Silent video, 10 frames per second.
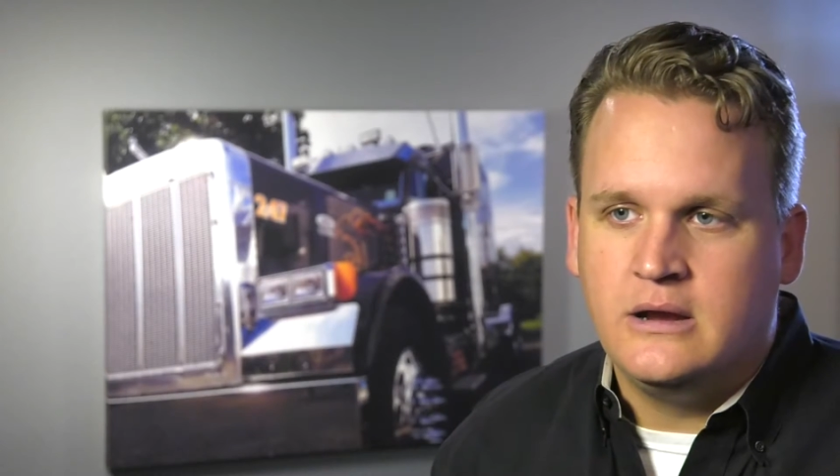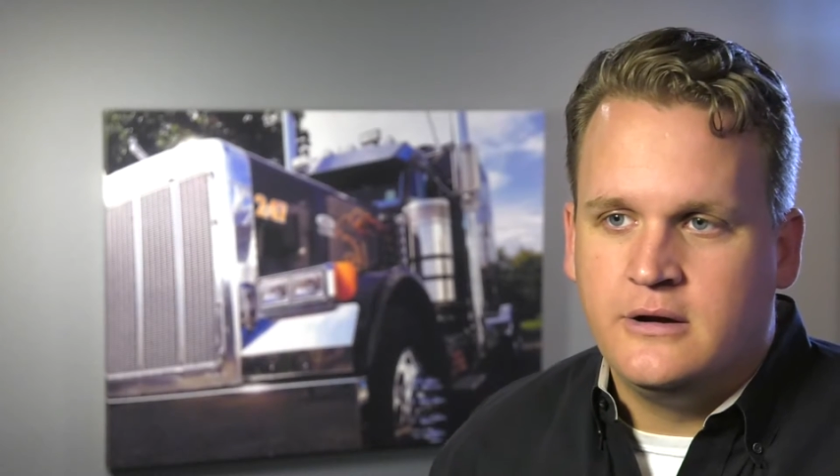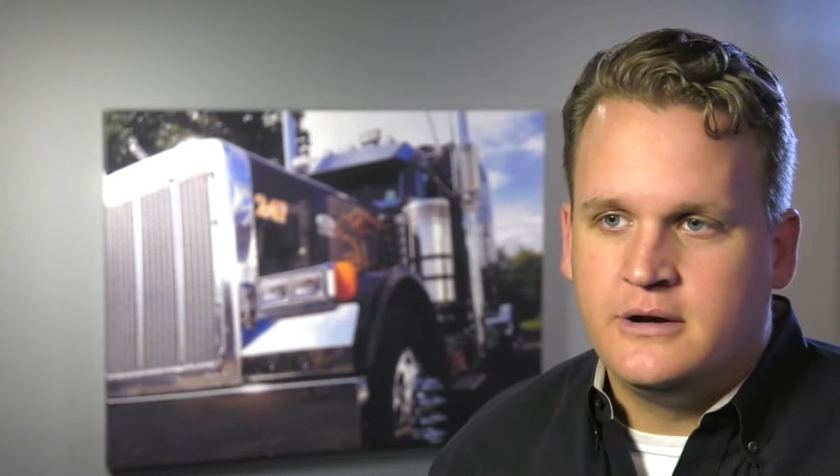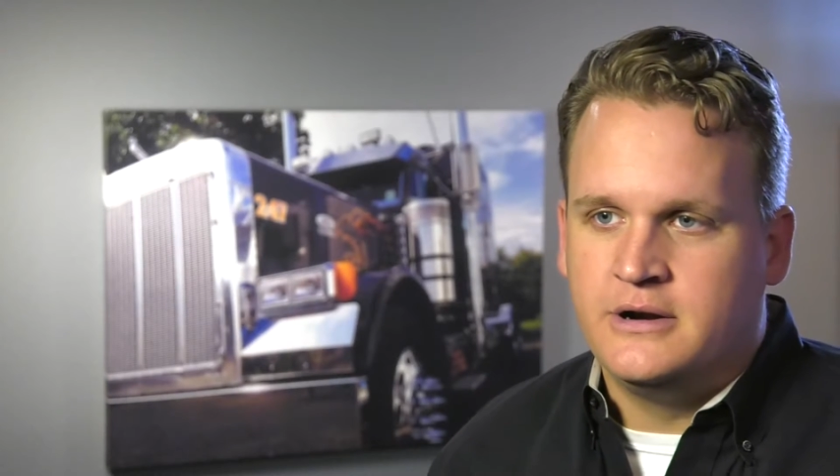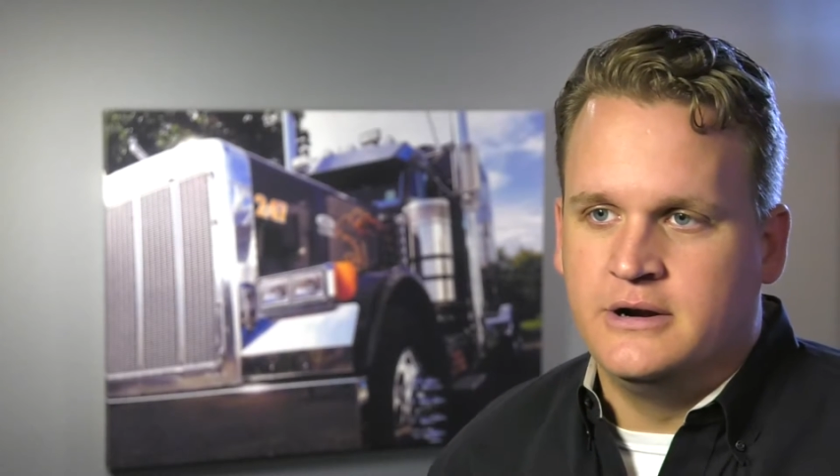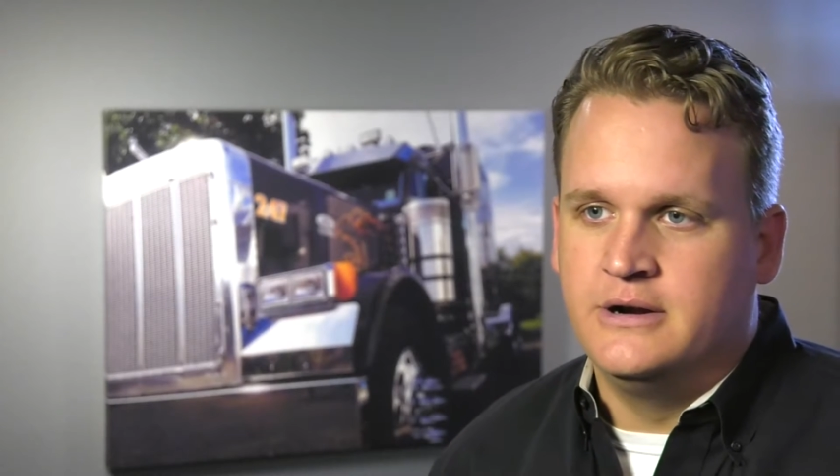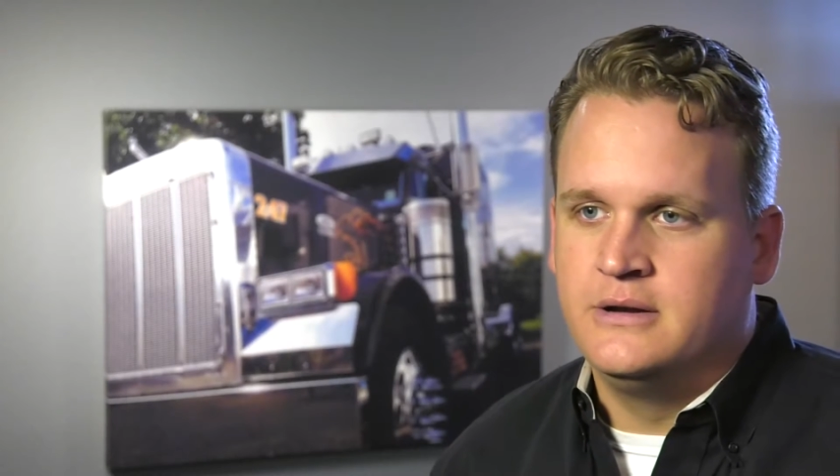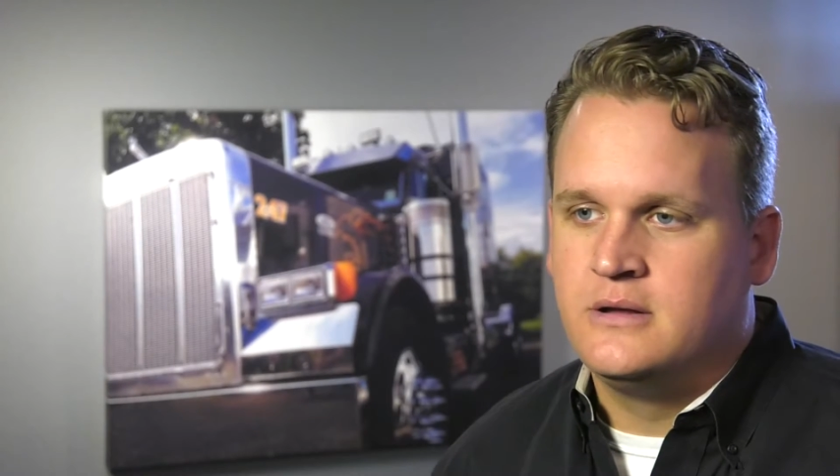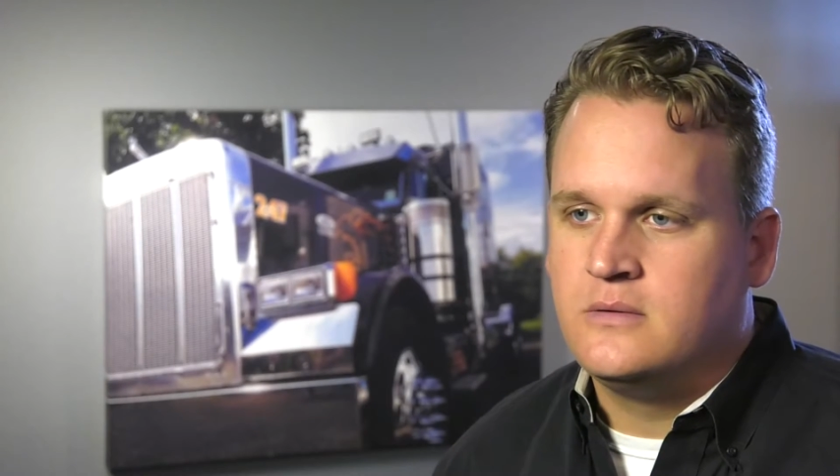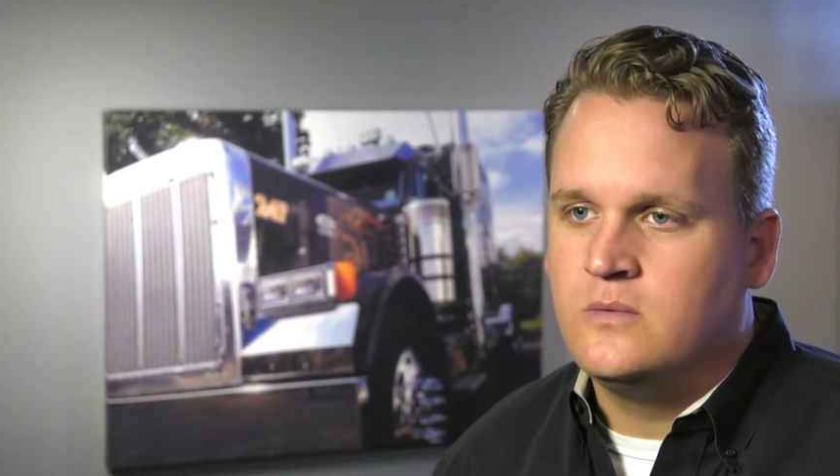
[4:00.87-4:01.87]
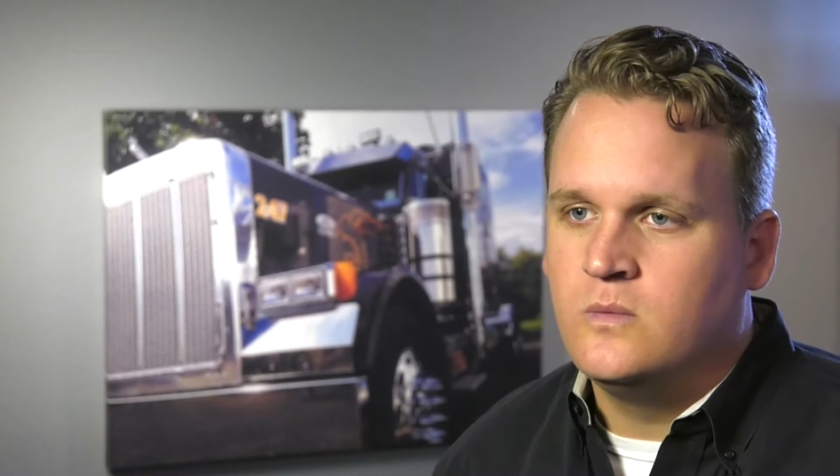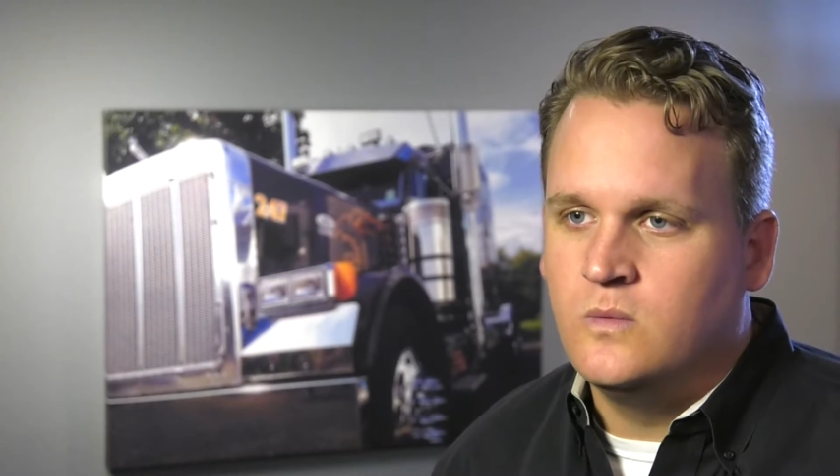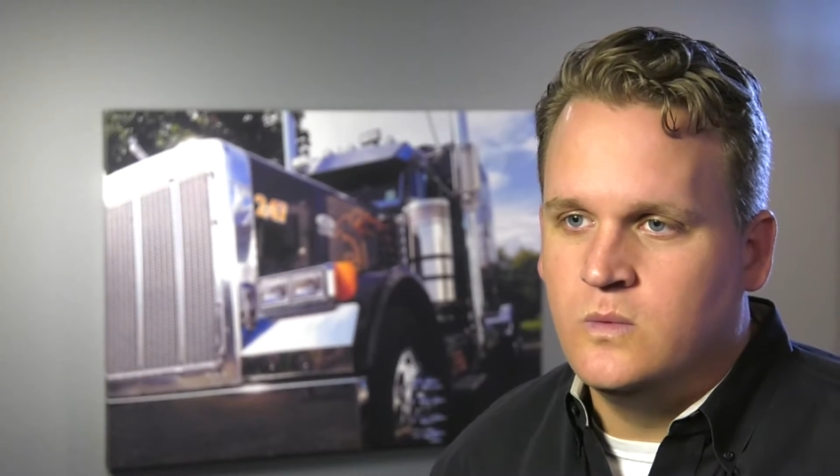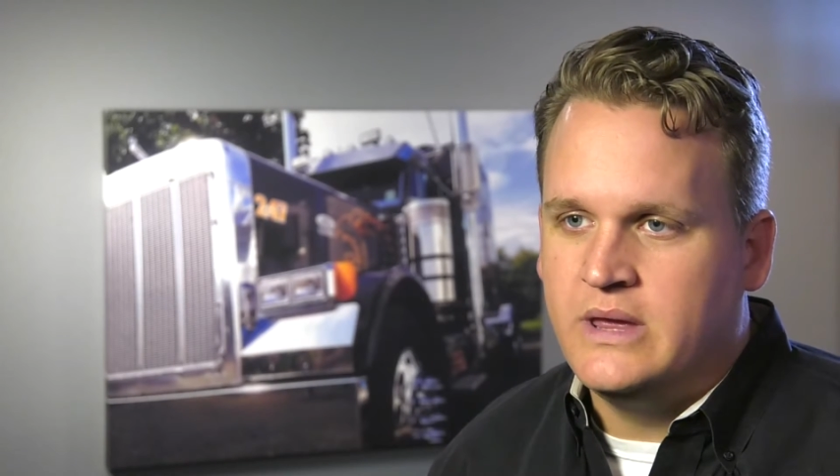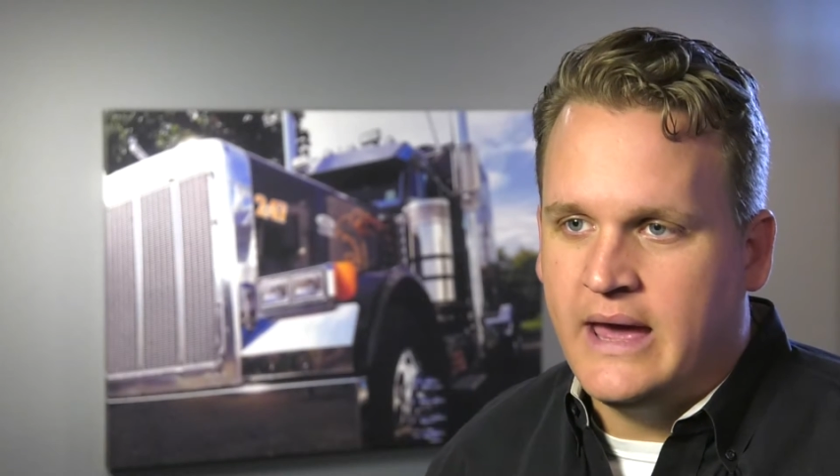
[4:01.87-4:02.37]
Here at Hearn,
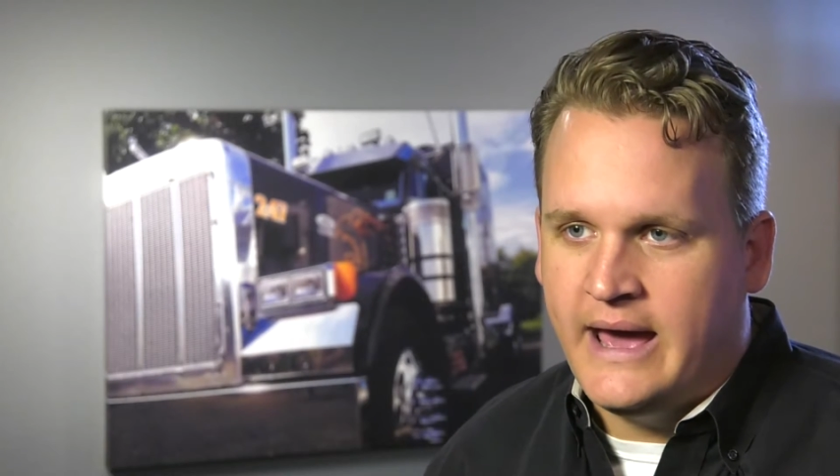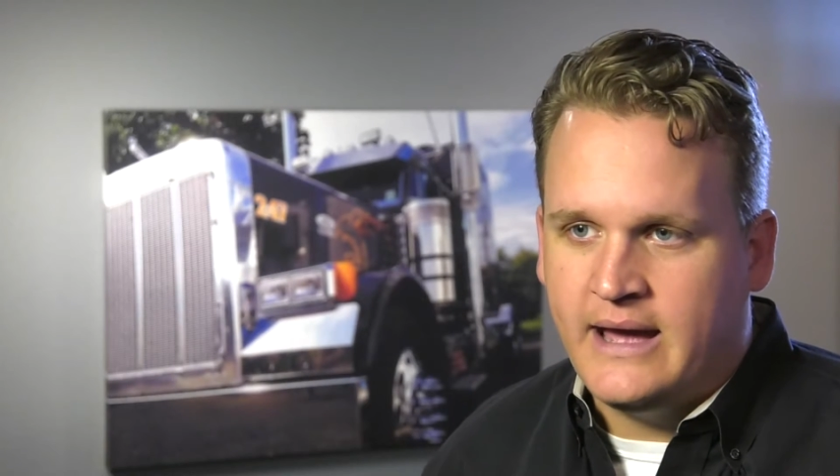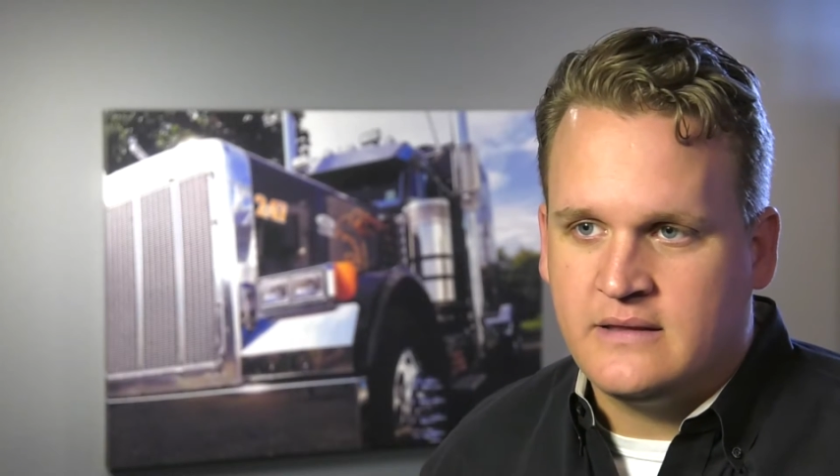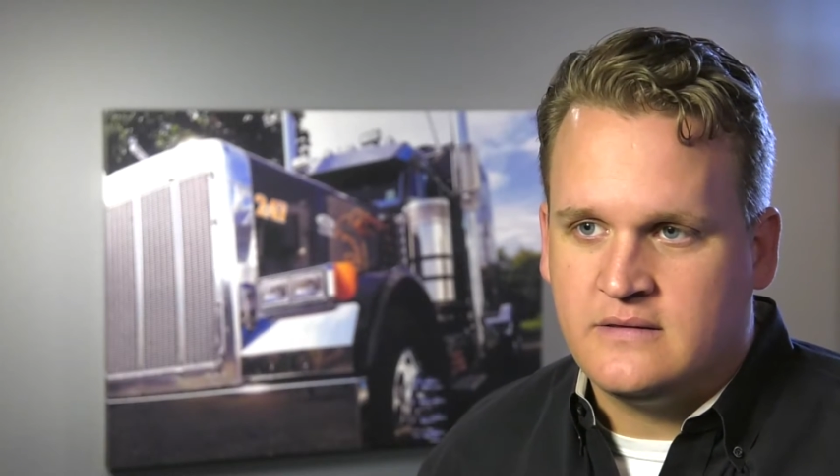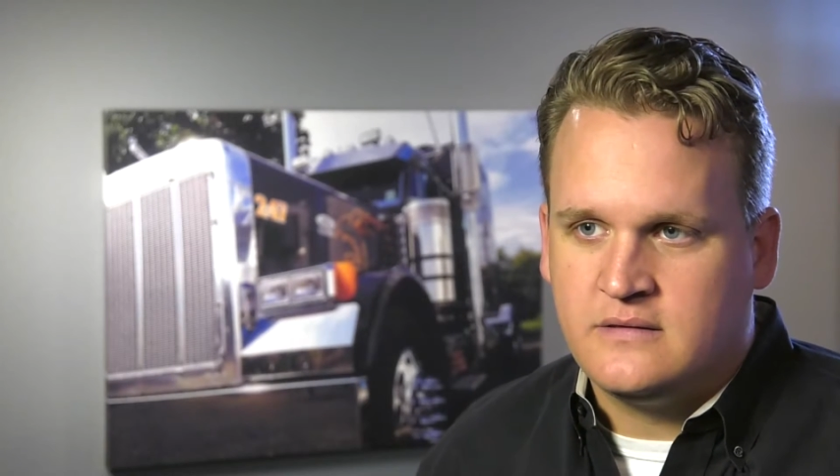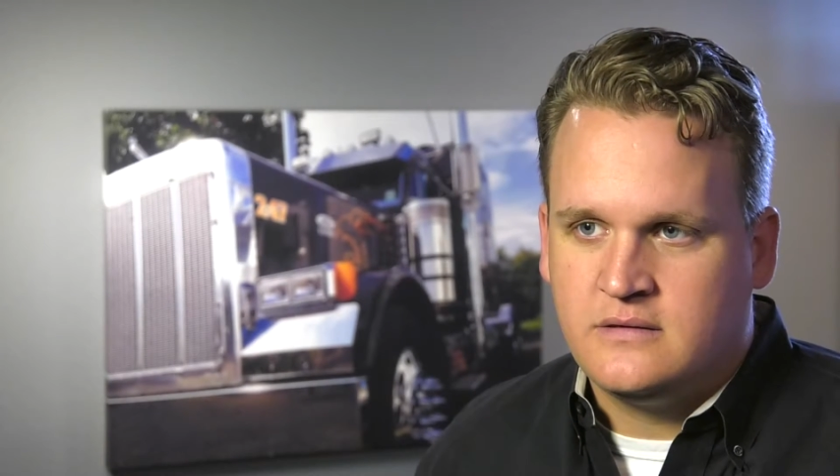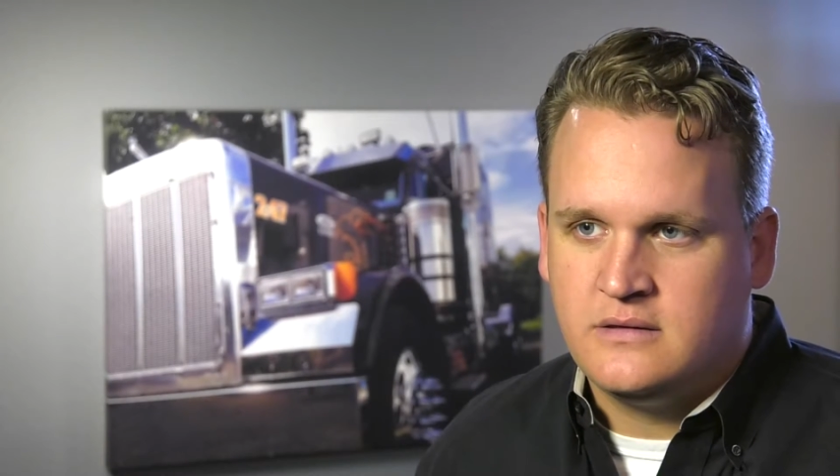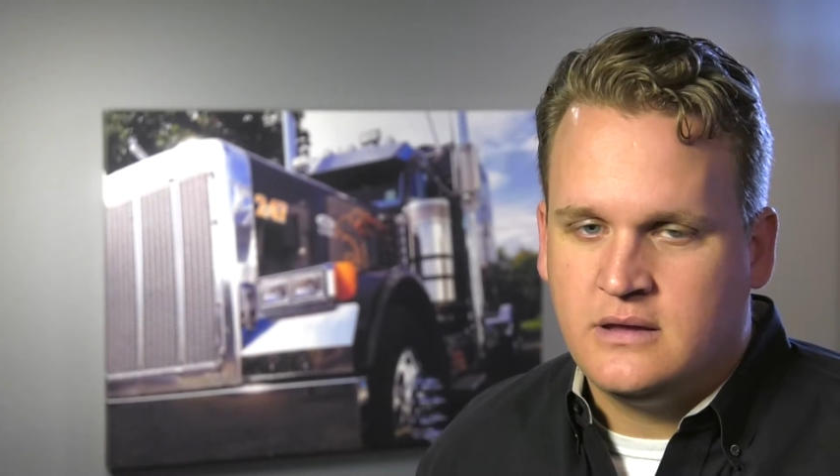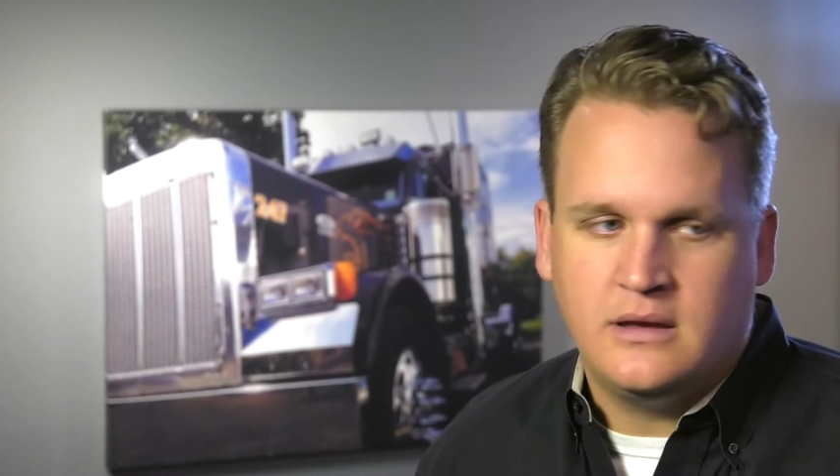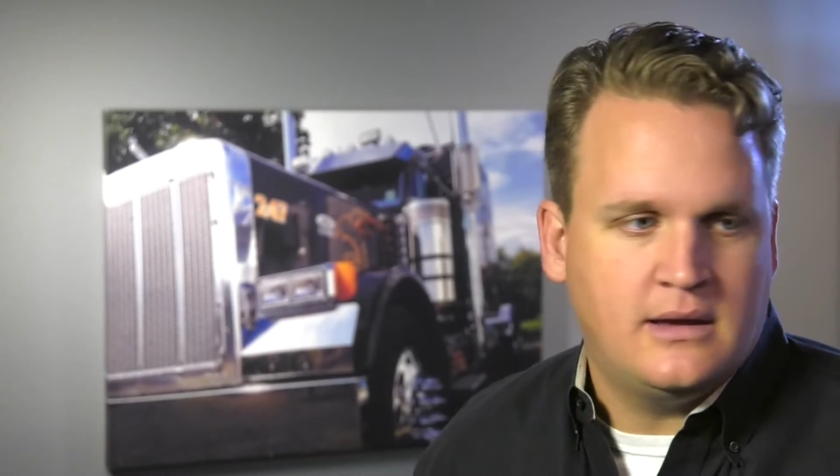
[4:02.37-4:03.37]
we act